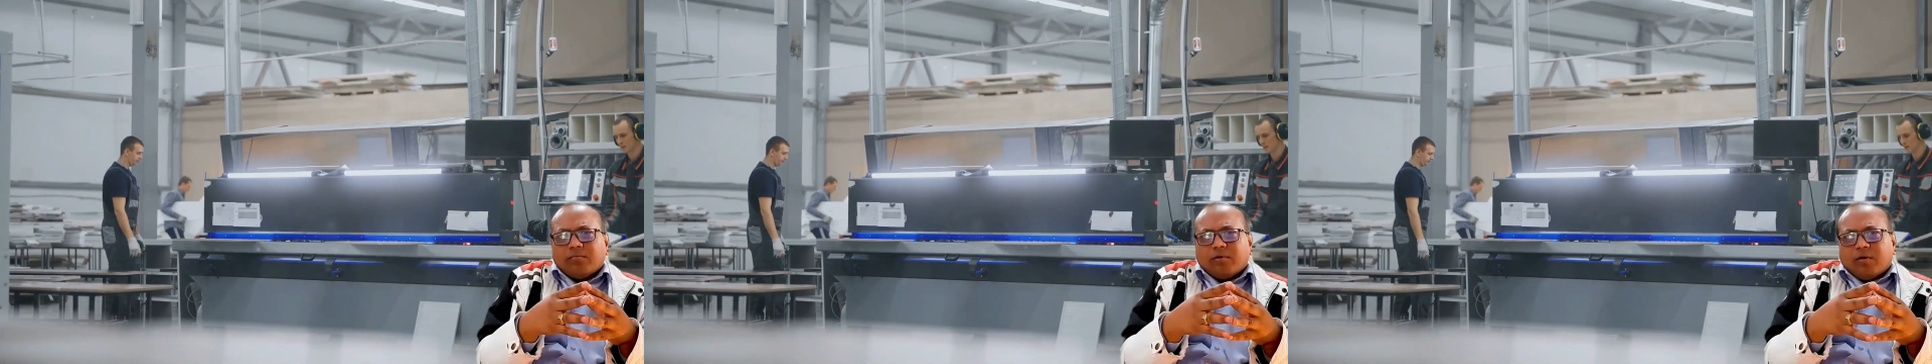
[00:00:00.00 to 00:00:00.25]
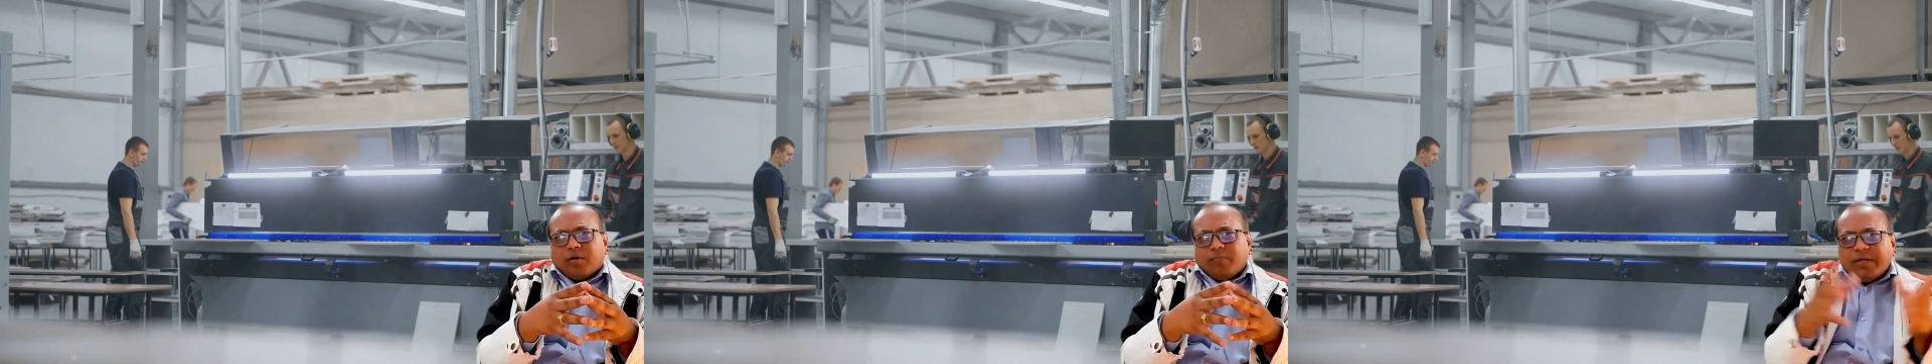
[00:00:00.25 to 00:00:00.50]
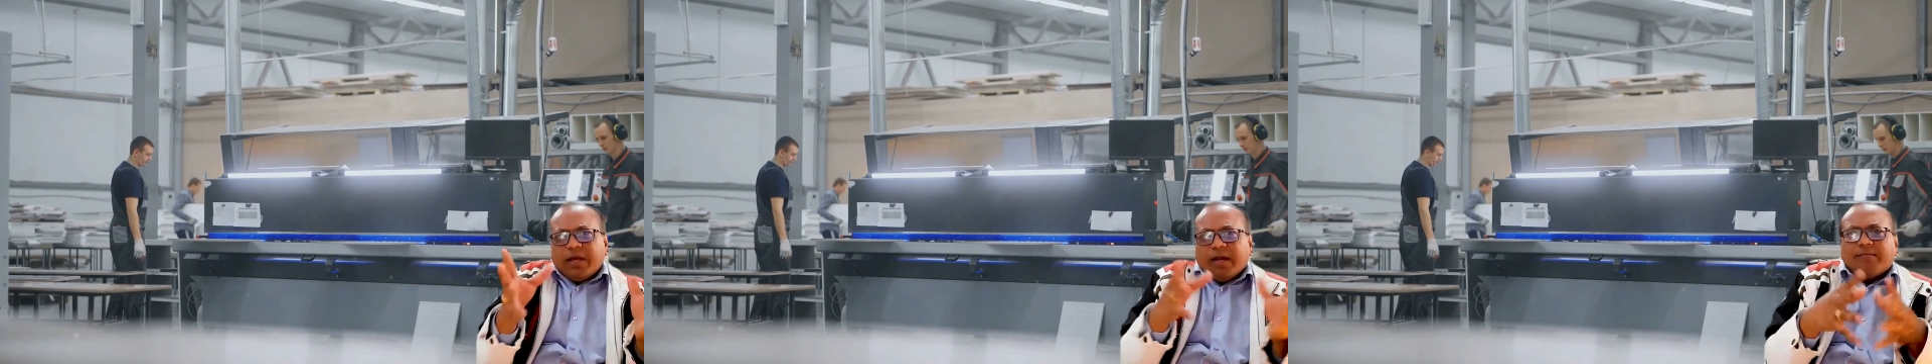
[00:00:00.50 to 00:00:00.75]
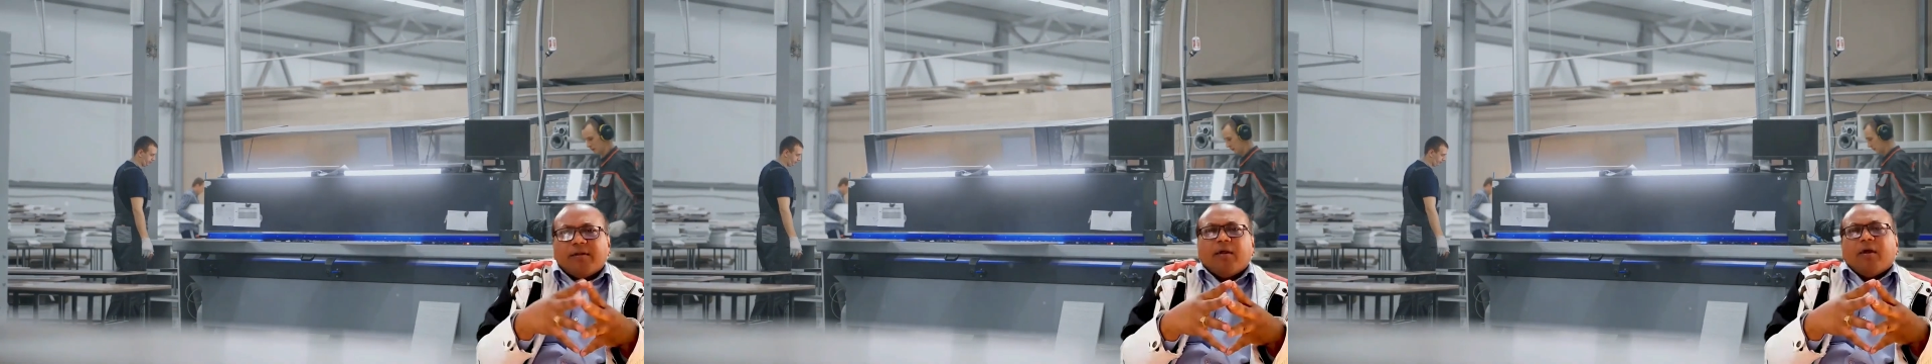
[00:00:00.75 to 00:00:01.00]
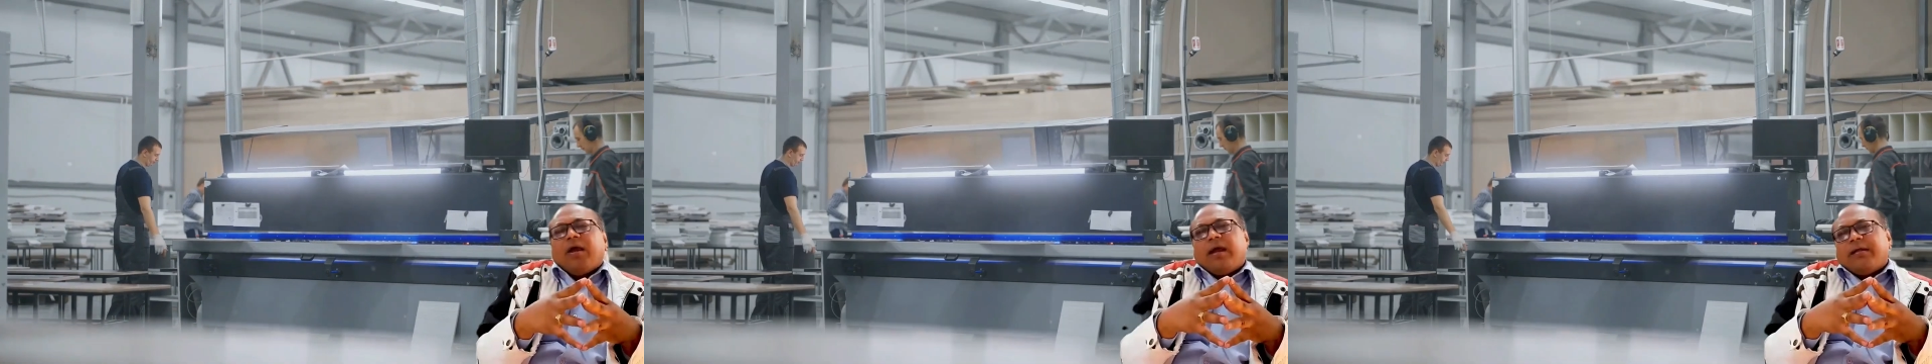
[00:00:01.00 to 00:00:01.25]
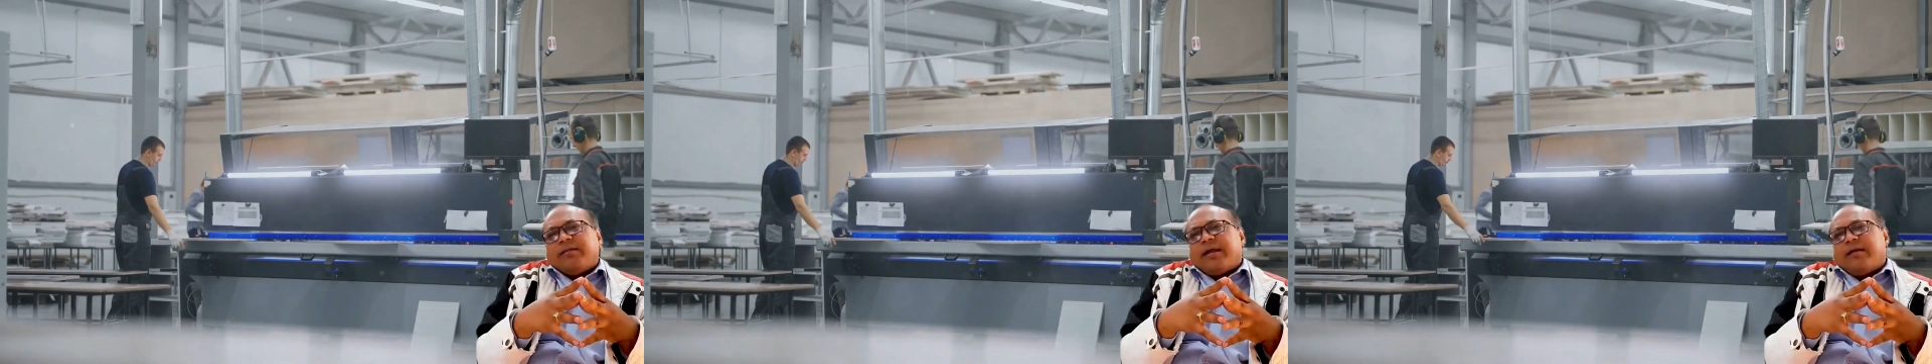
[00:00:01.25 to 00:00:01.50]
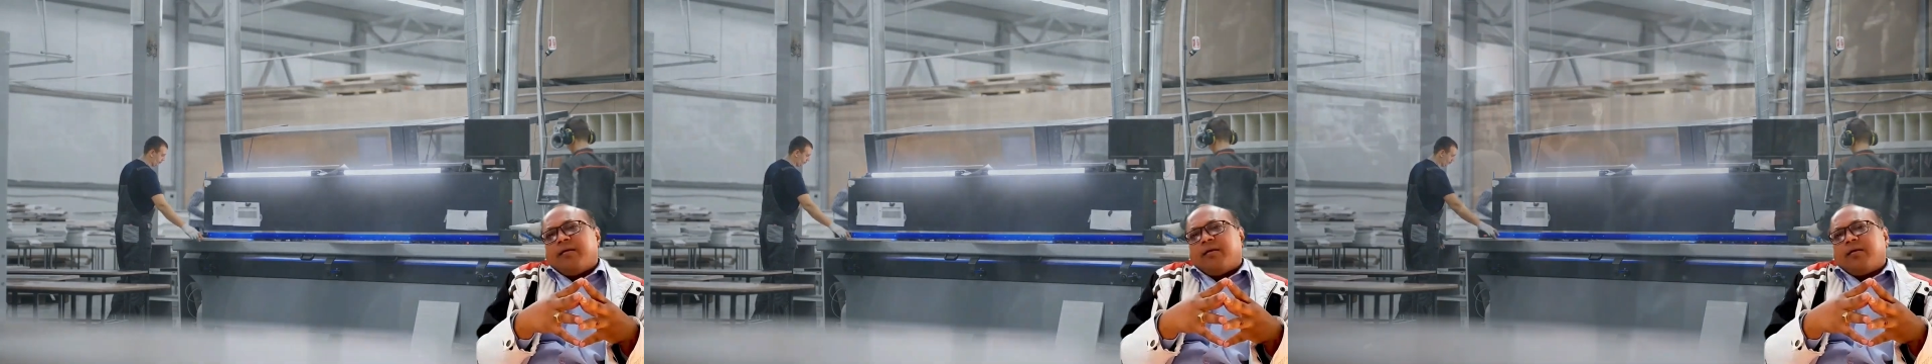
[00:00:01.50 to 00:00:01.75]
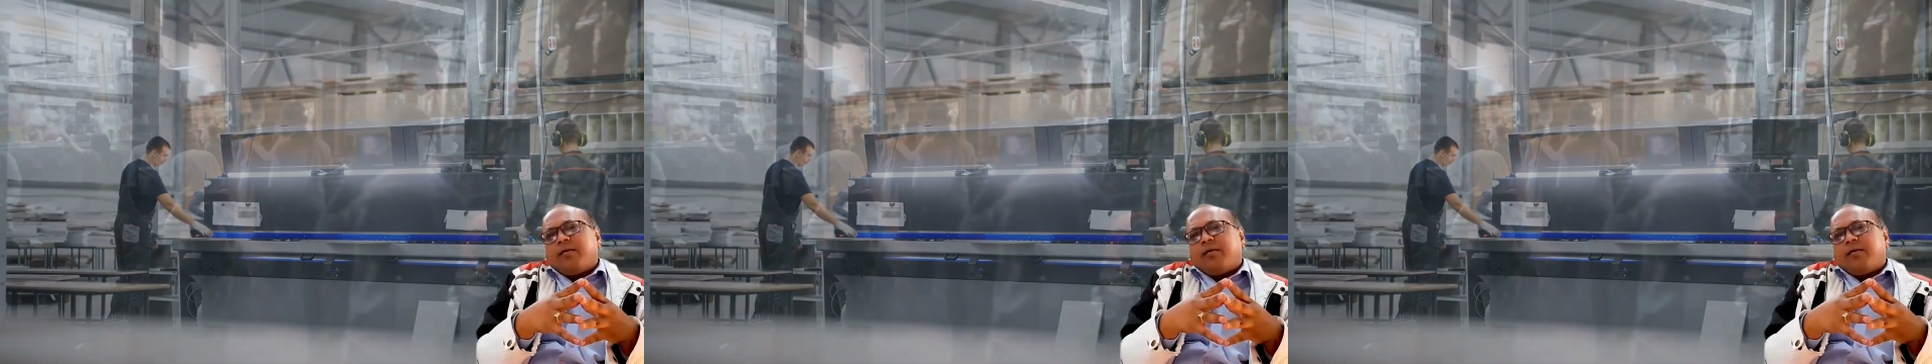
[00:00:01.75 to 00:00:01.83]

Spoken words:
BA level, and then